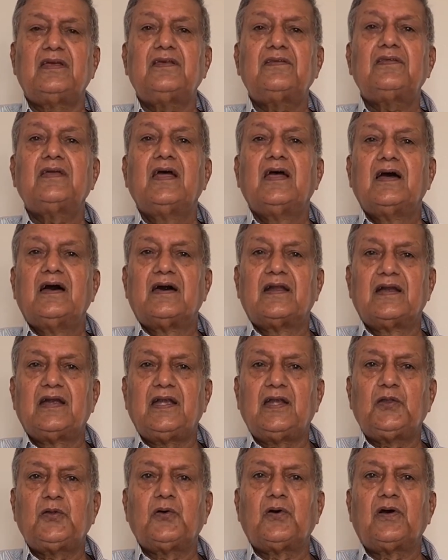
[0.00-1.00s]
is
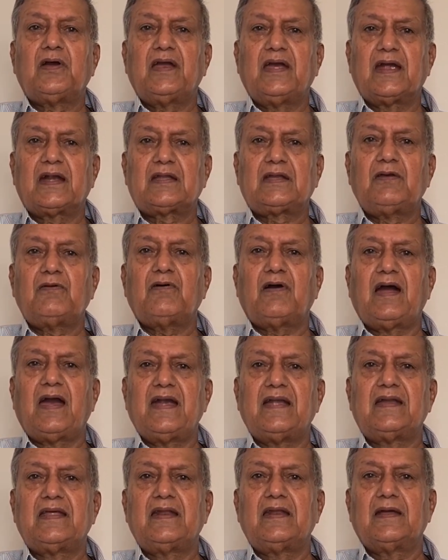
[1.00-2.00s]
radioactive
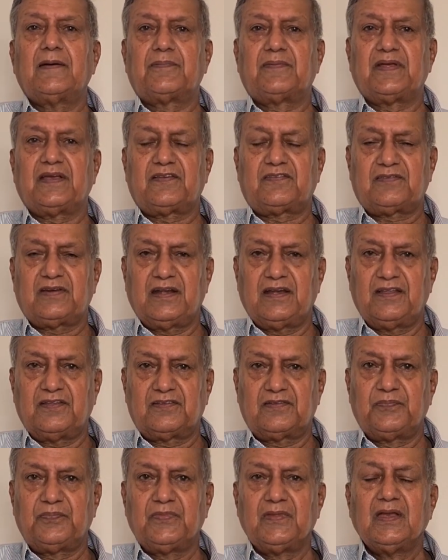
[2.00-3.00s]
iodine uptake studies.
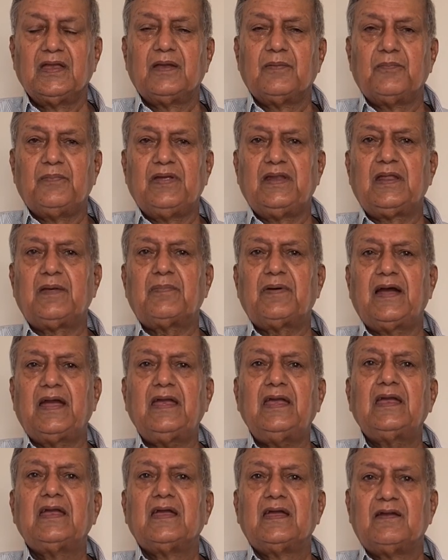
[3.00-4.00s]
Meaning
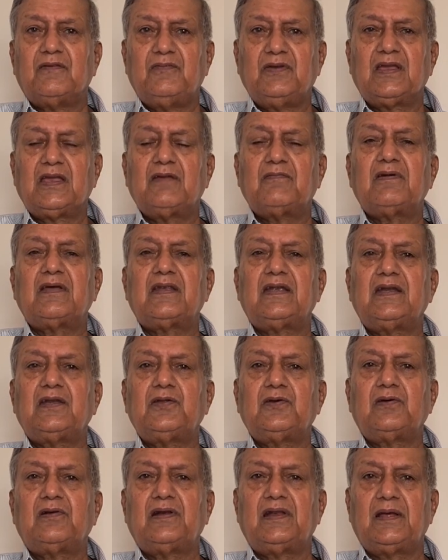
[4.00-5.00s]
by, we give a
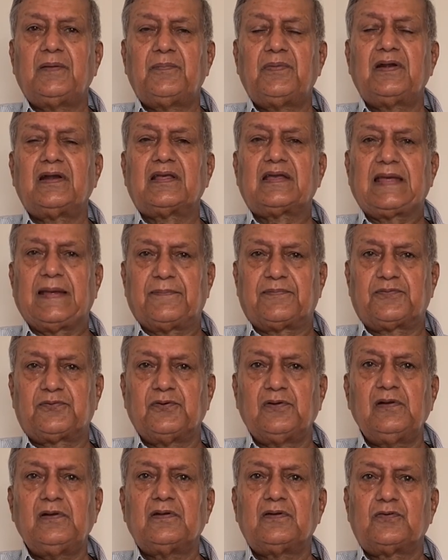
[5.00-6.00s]
radio labeled
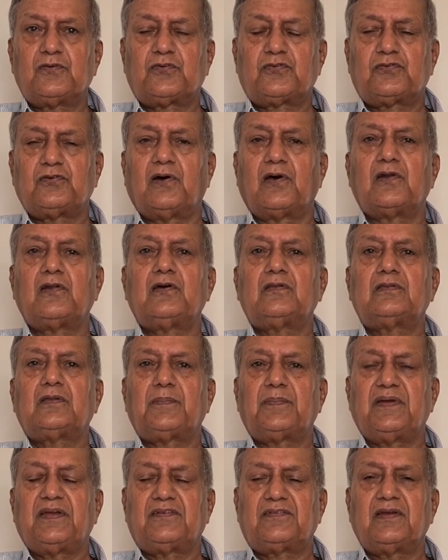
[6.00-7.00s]
capsule to swallow the
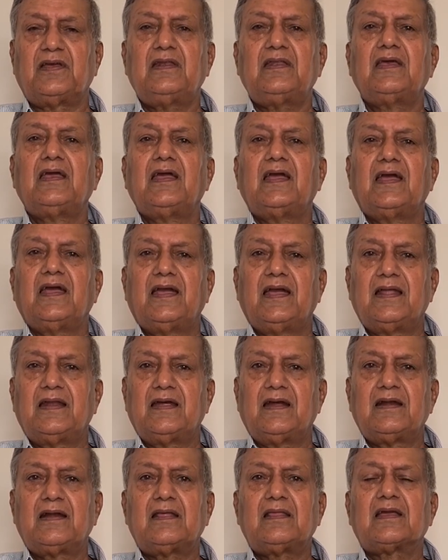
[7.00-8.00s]
patient, and
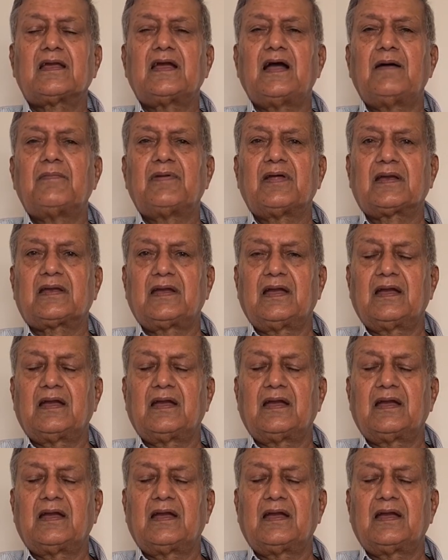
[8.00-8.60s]
under the GABA